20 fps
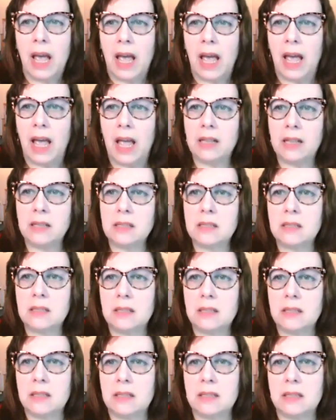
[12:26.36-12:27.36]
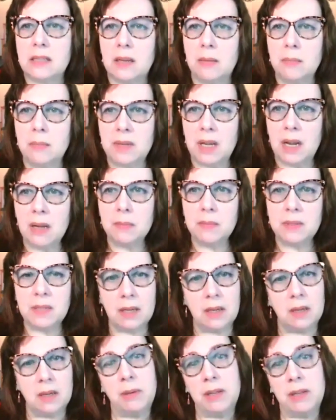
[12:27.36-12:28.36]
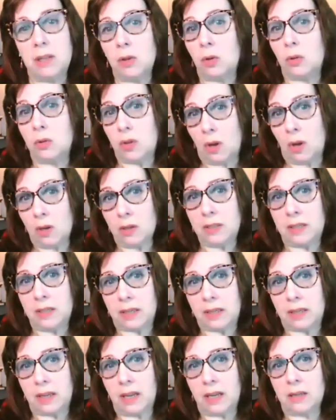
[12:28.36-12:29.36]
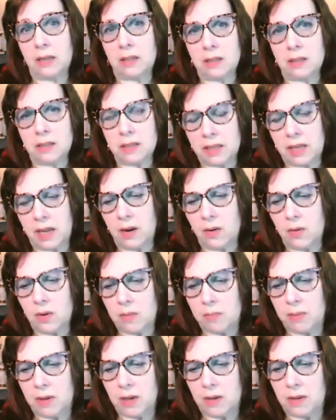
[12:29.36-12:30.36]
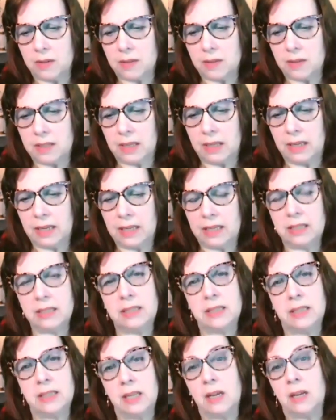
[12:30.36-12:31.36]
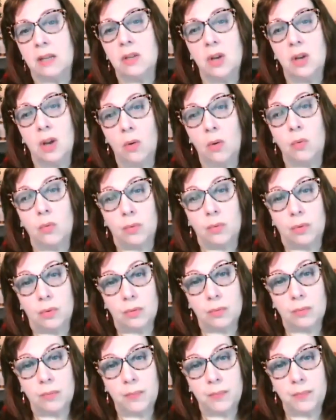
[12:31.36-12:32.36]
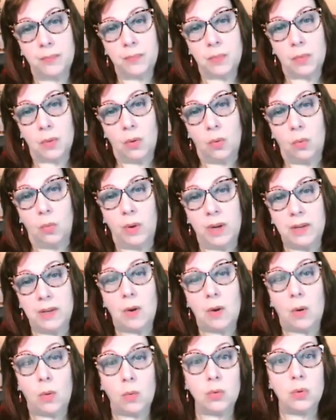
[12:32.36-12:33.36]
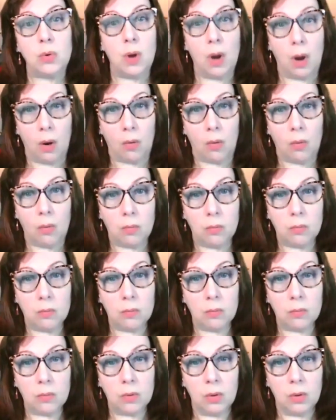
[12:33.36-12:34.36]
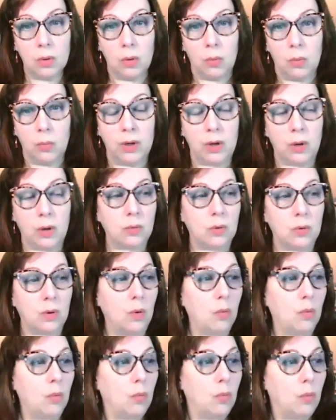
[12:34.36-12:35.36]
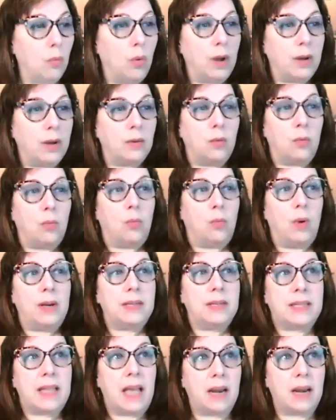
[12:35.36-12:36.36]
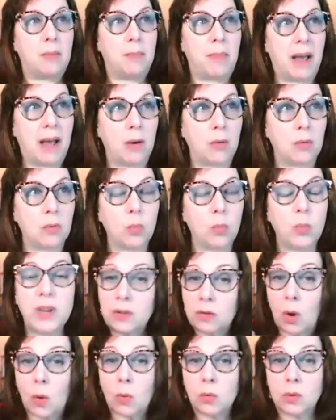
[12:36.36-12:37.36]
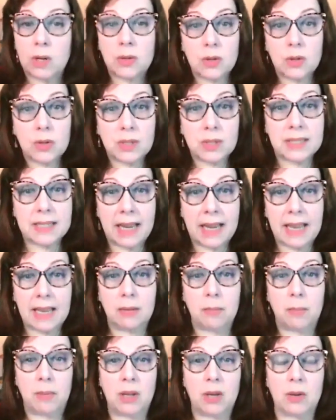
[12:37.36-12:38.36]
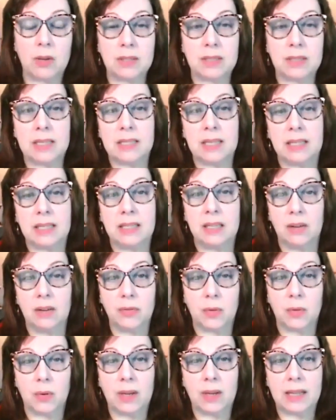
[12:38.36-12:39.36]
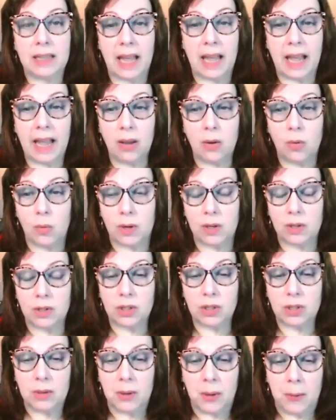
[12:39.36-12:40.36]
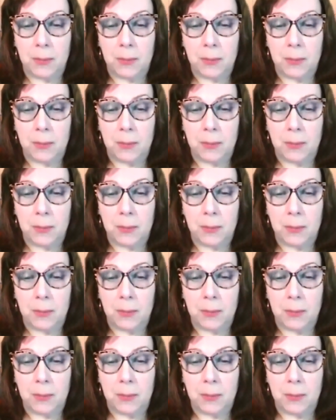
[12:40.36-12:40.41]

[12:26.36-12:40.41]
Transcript: And sometimes that can be a little daunting and a little scary because it is the unknown. We don't know. We don't know what is that about. We don't understand because it's a different language.